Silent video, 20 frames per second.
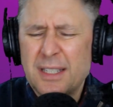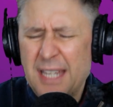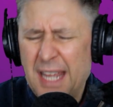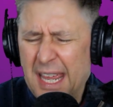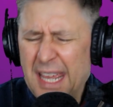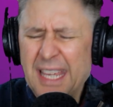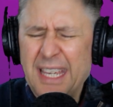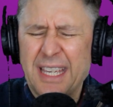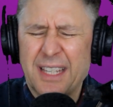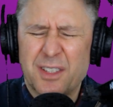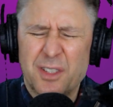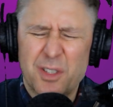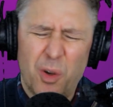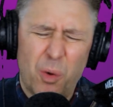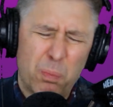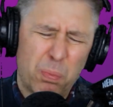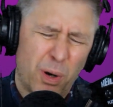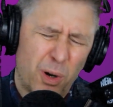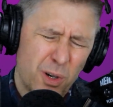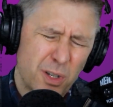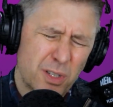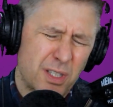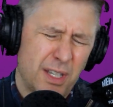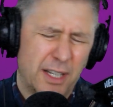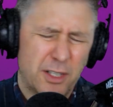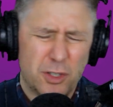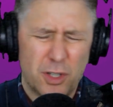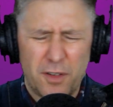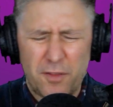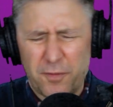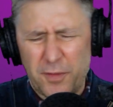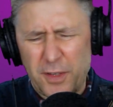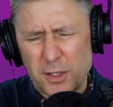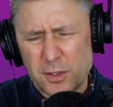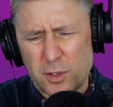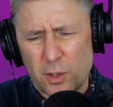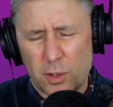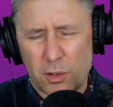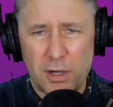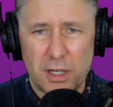take it so personally. I shouldn't feel
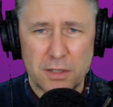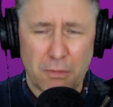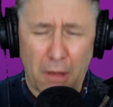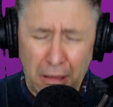so crushed.